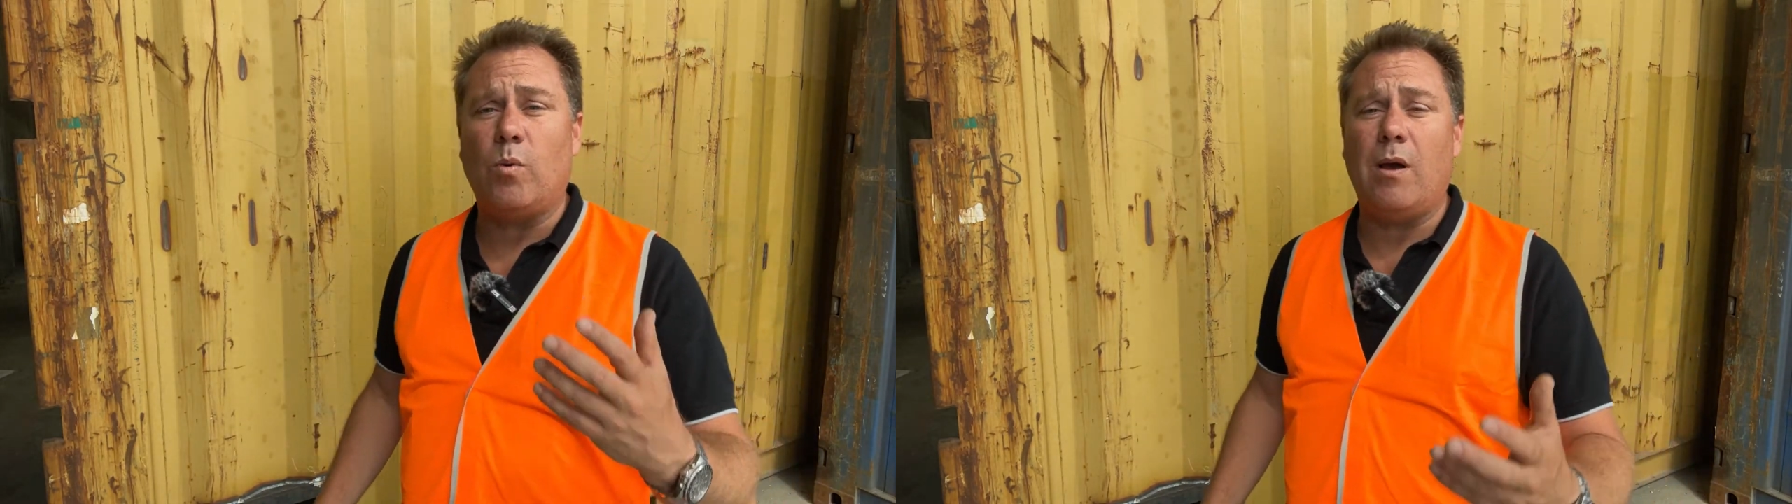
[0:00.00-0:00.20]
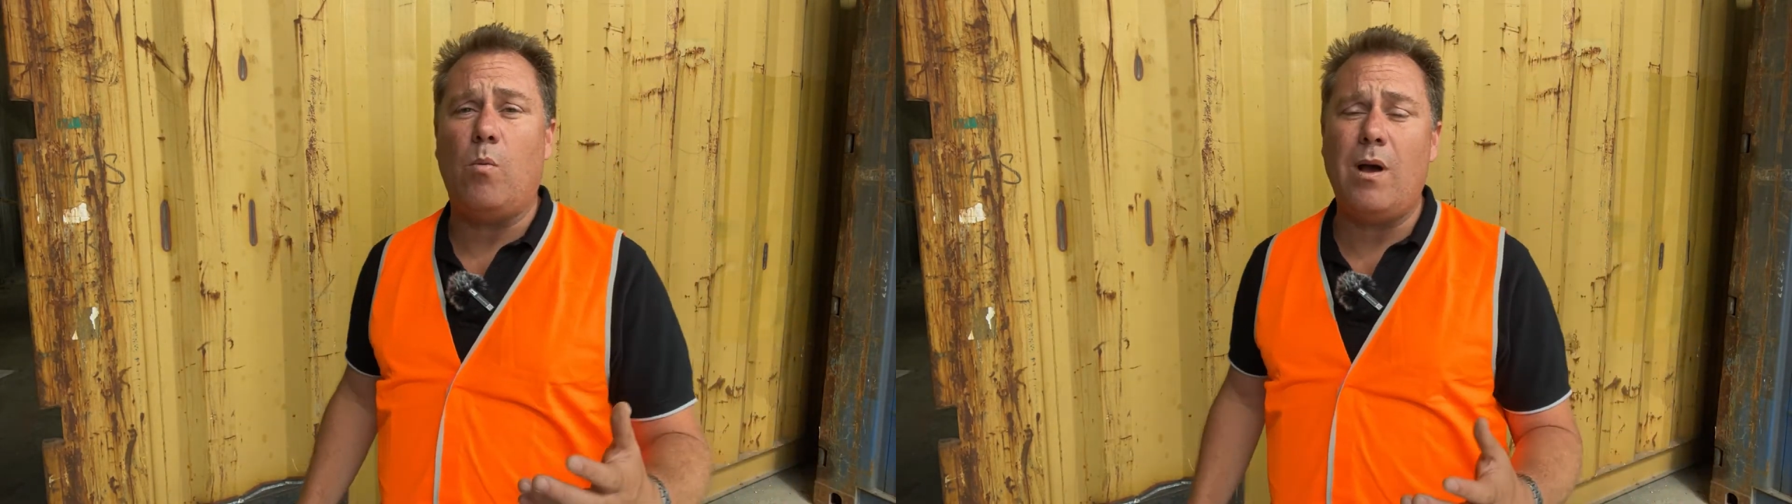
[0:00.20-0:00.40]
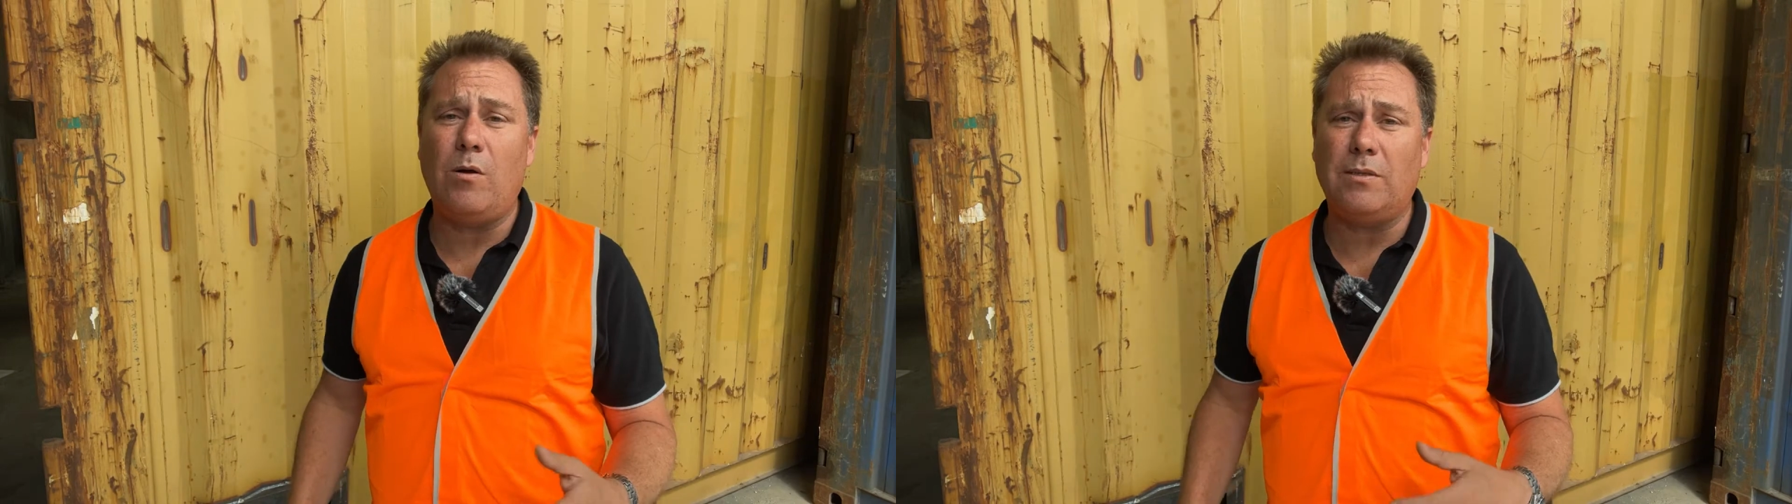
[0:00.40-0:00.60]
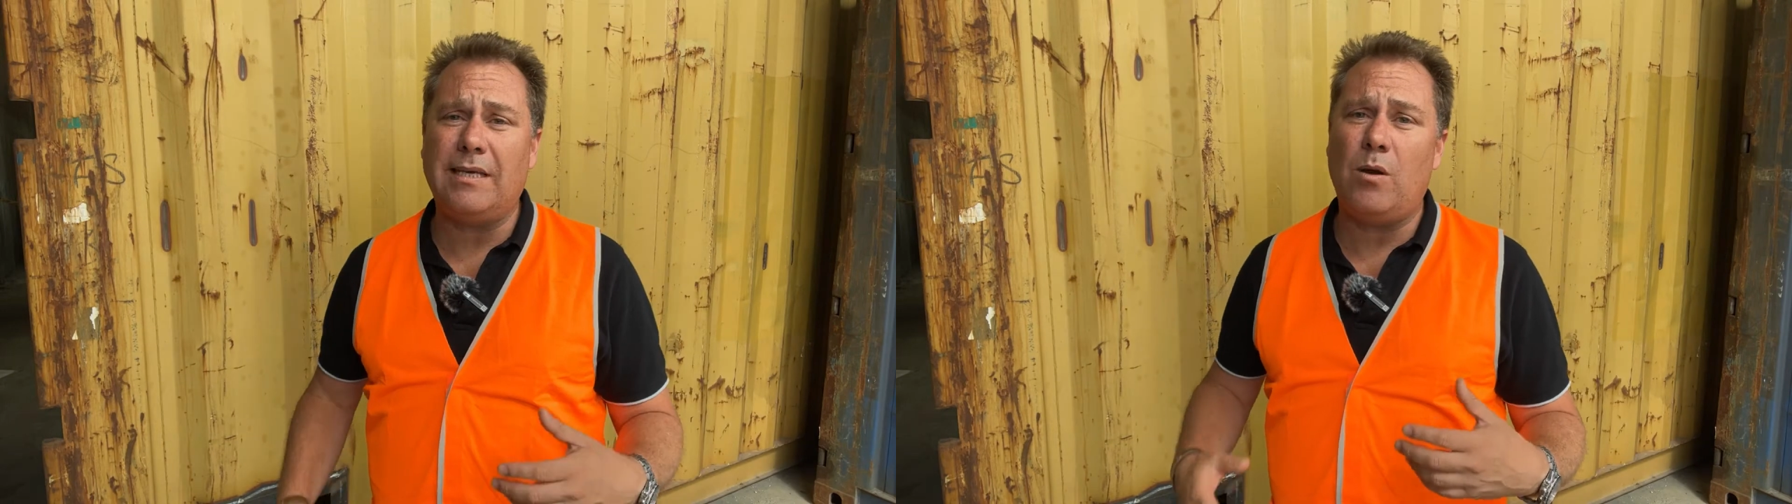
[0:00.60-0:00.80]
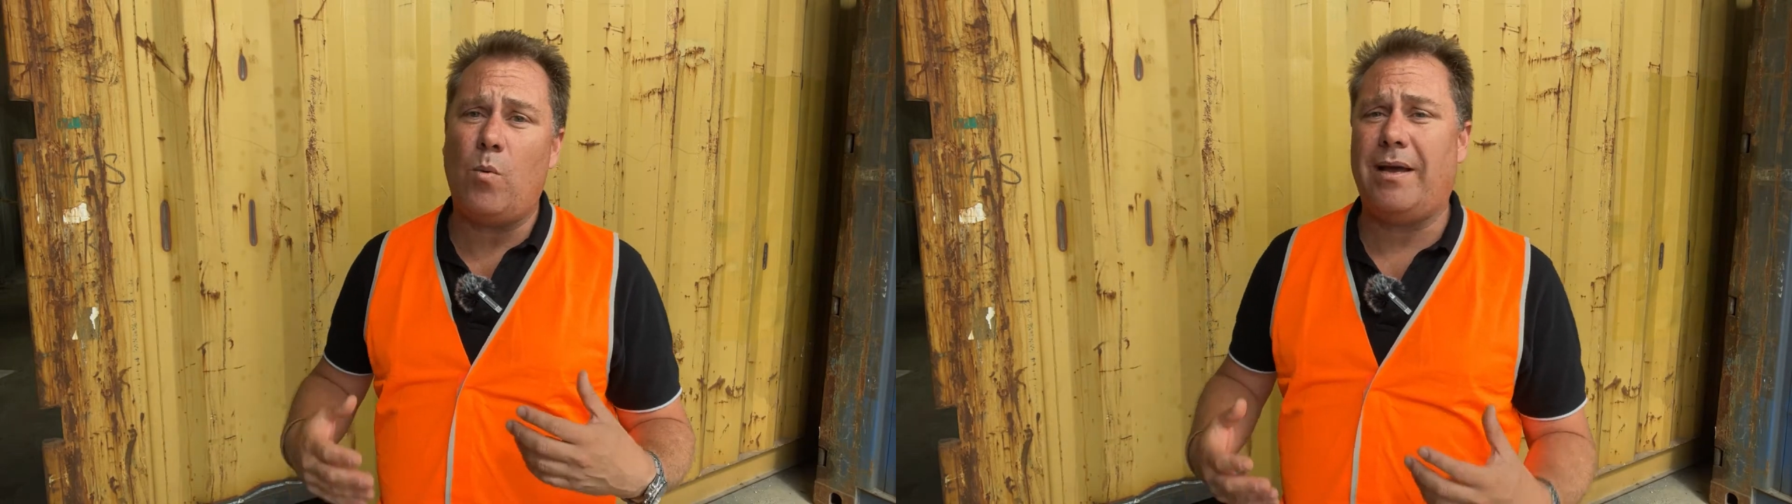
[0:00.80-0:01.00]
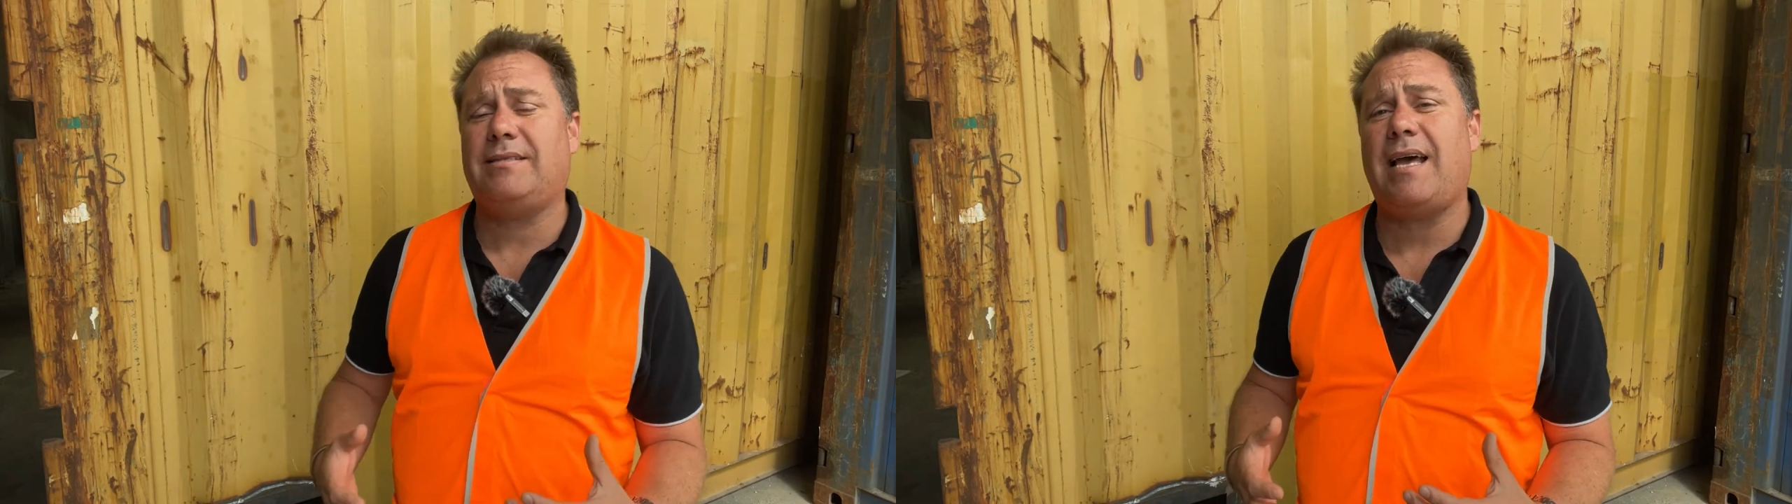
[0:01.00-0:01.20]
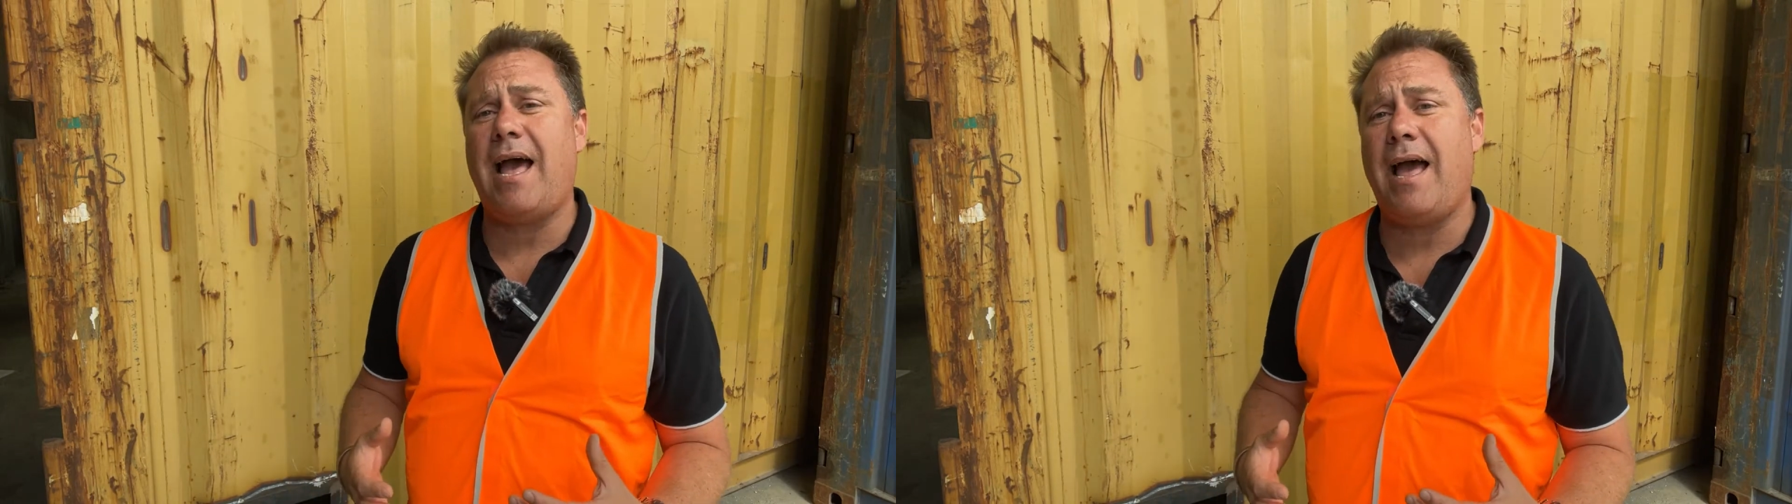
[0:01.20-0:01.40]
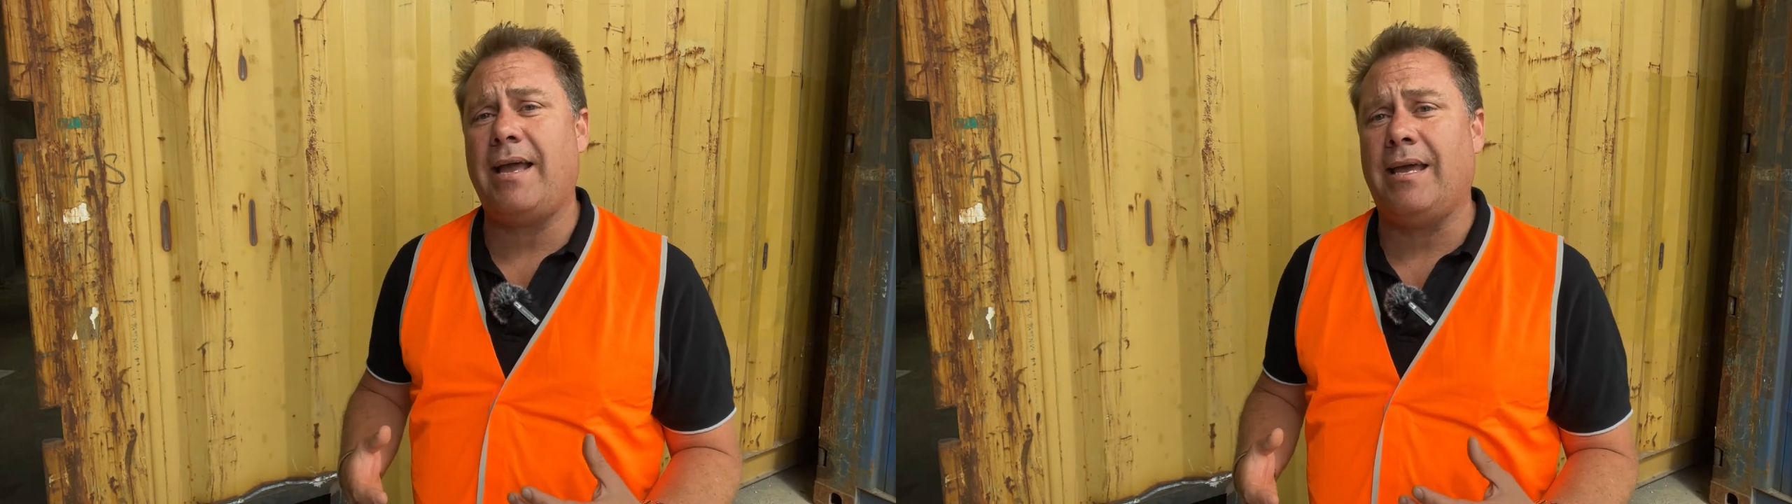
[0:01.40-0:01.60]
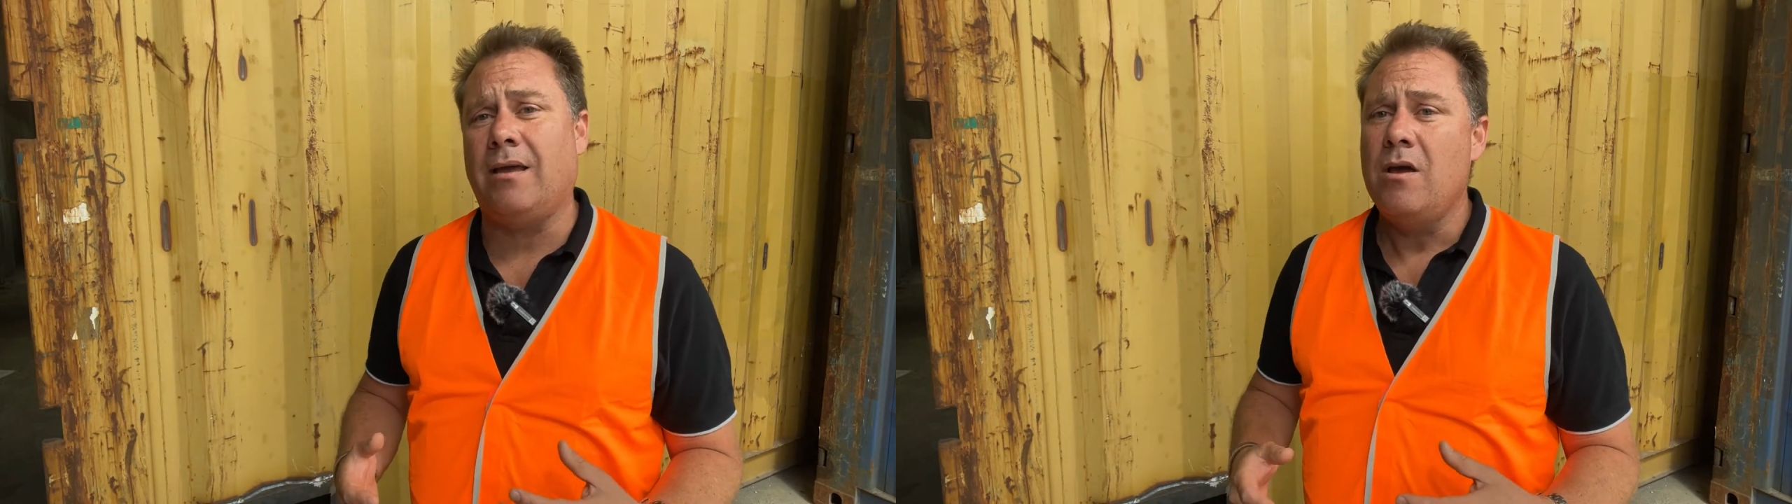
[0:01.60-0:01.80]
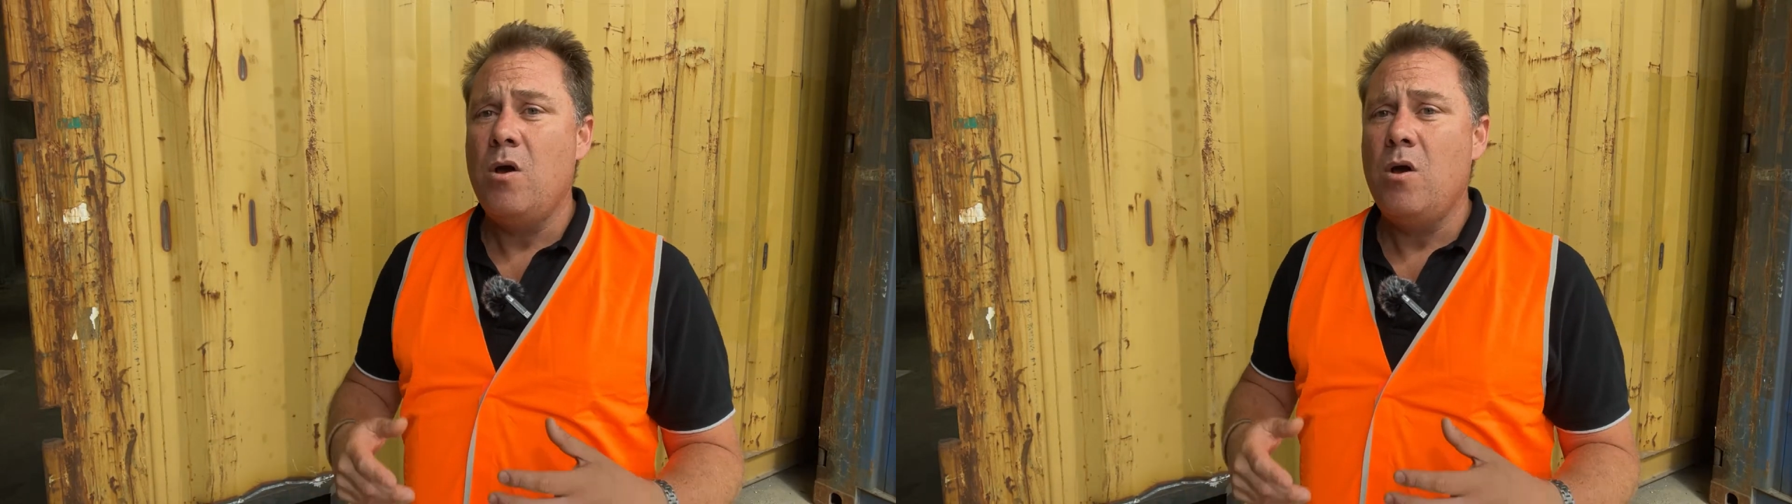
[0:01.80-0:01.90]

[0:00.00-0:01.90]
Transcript: we're welding, we're tagging,